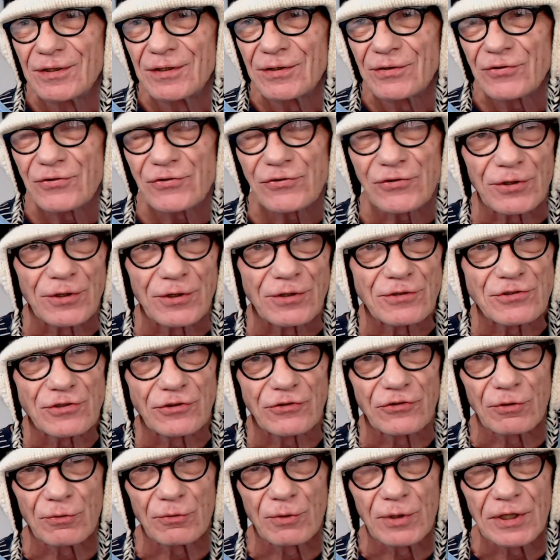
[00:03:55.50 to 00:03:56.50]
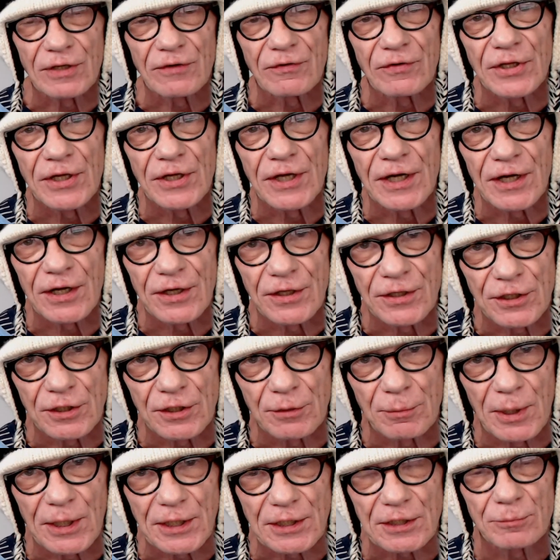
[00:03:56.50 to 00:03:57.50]
surgeons or whatever they are here,
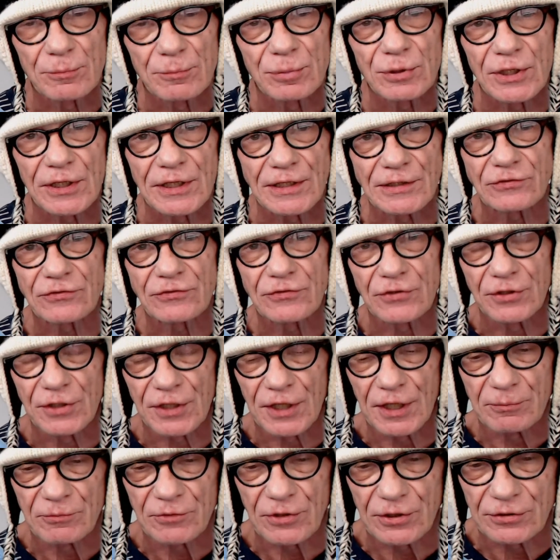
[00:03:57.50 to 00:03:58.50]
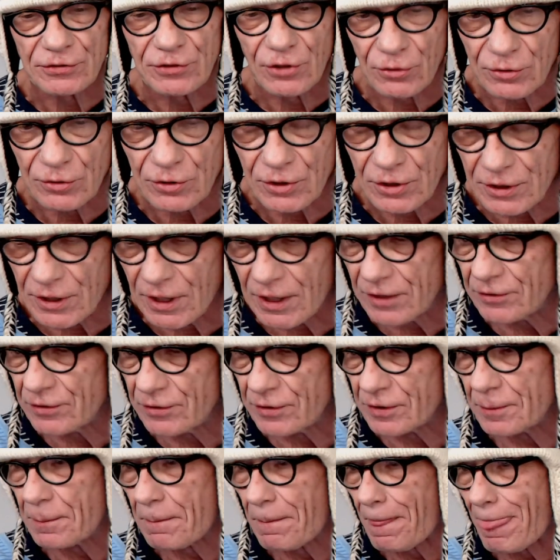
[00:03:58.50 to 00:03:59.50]
my complaints to them did no good
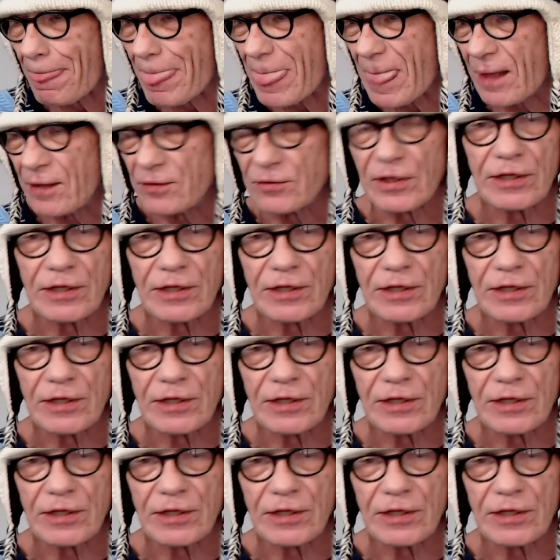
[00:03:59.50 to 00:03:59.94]
either, and